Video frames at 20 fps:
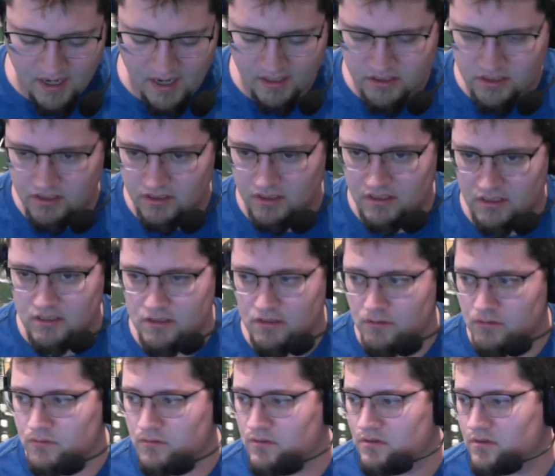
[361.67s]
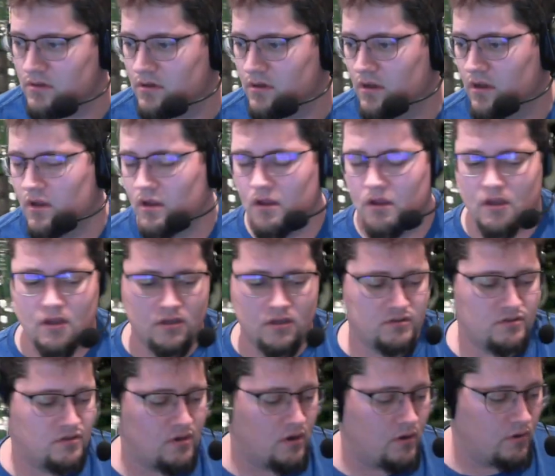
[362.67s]
actually use.
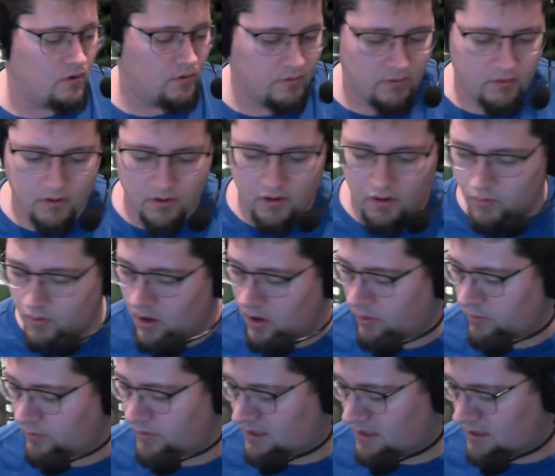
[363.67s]
So all we